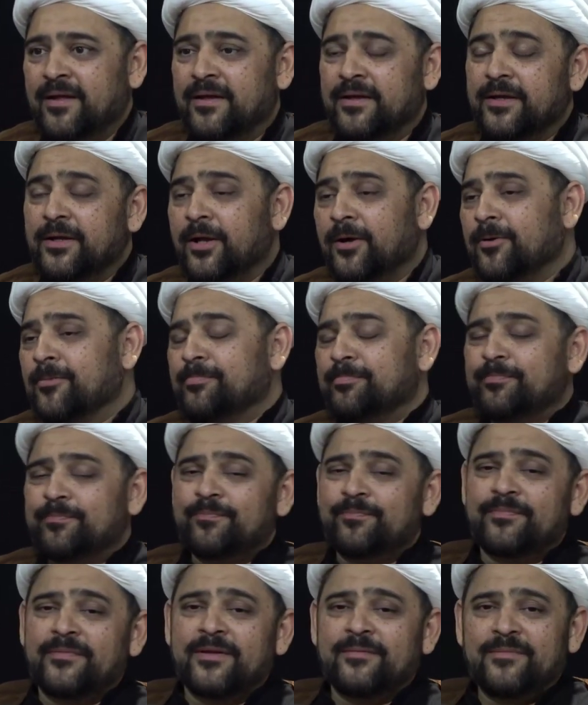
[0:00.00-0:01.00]
You know,
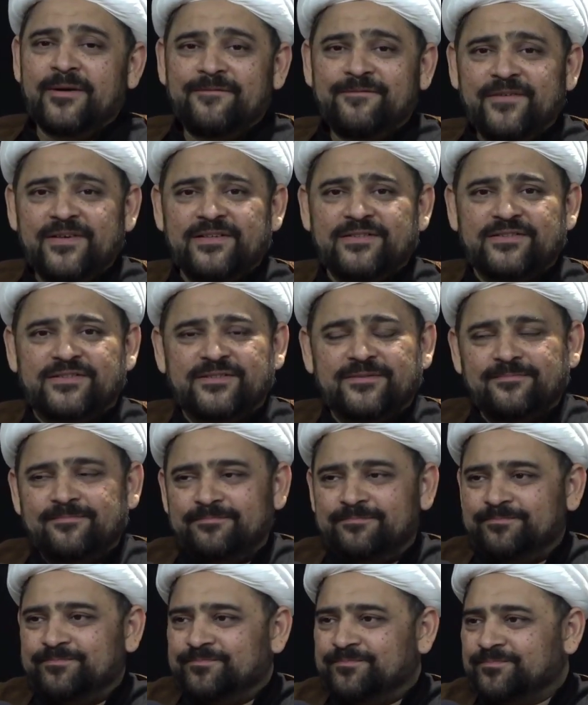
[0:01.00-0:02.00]
my friends,
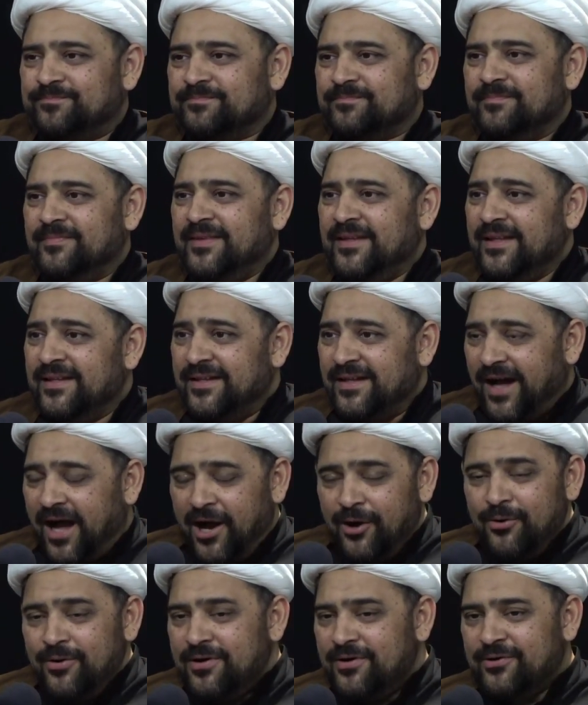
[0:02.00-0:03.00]

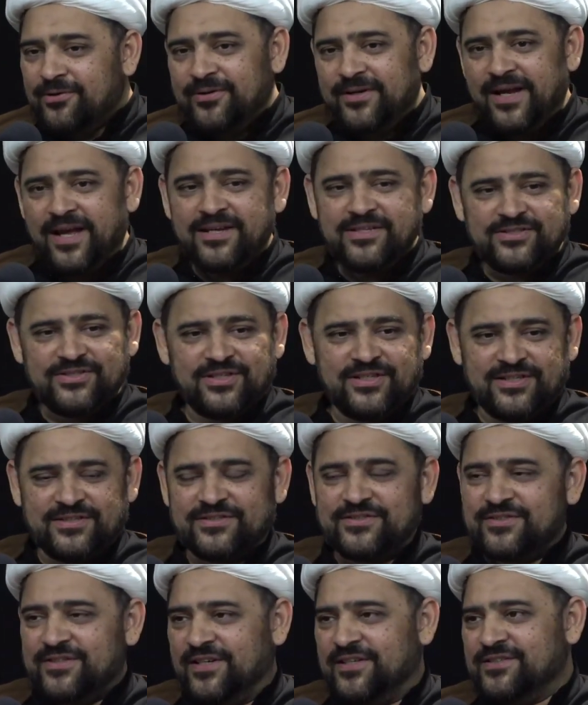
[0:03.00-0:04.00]
our creation is
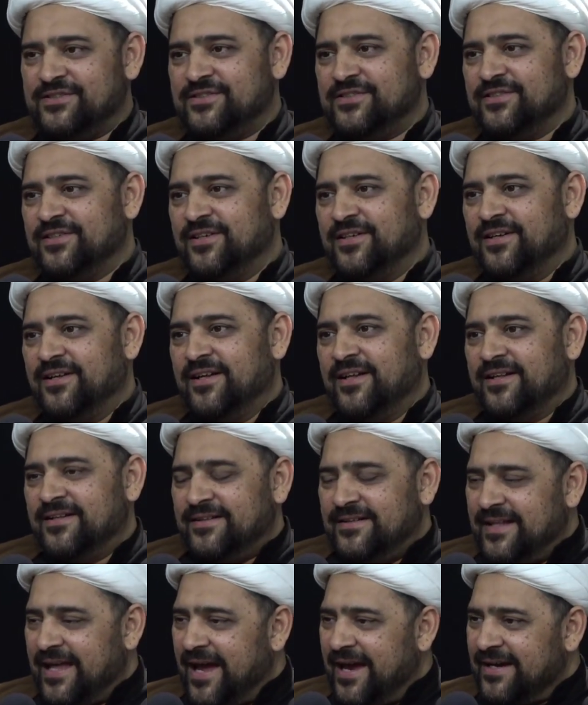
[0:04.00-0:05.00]
such
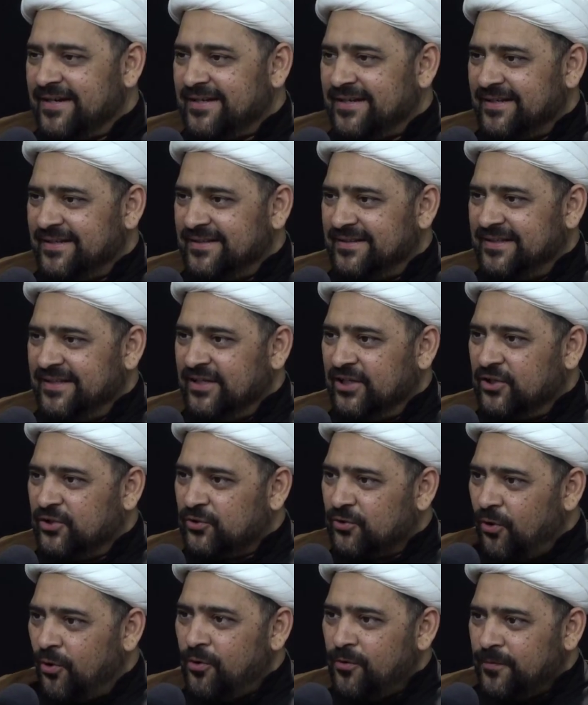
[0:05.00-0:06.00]
that the
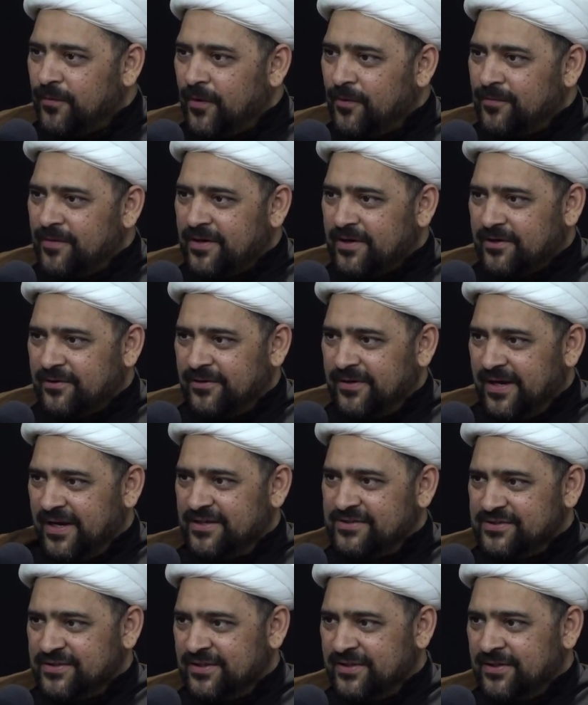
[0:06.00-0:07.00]
growth of our
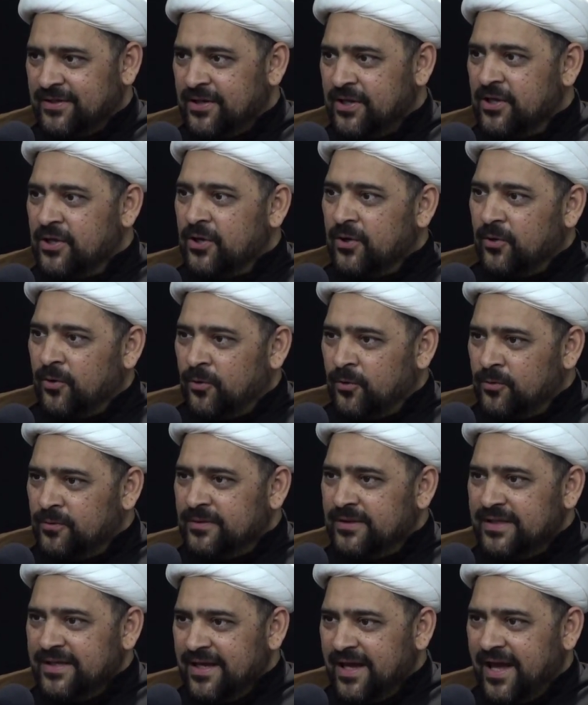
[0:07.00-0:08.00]
creation
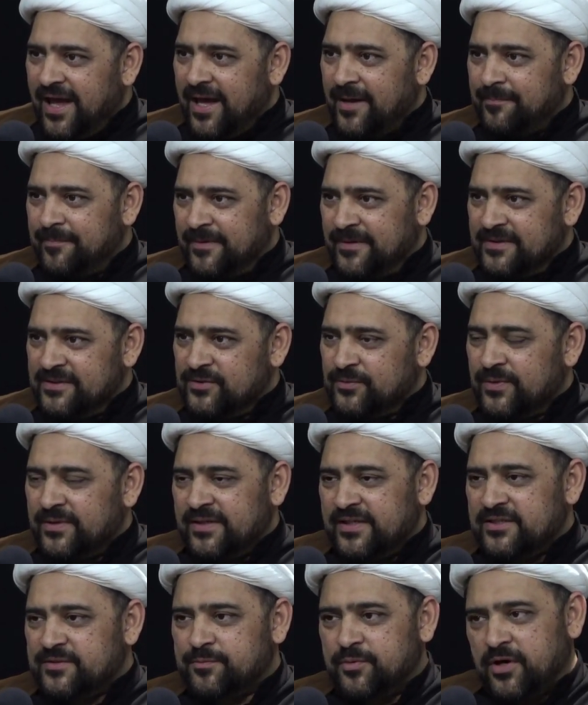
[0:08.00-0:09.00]
only happens when
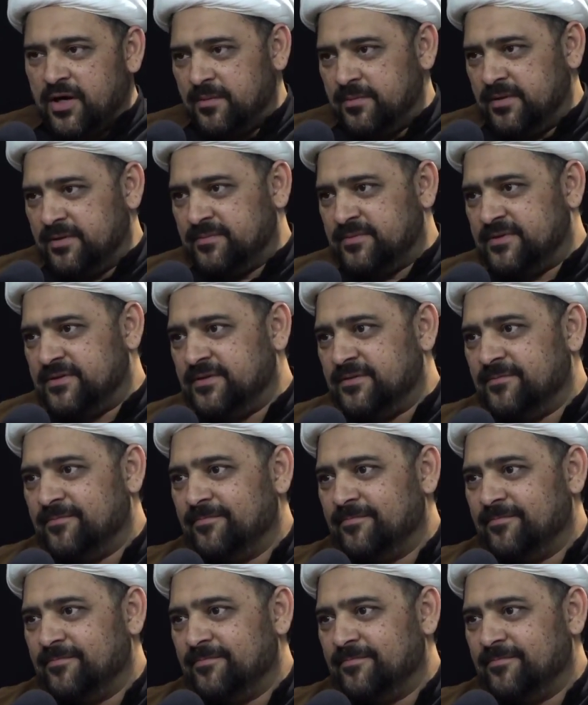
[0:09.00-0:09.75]
there's problems.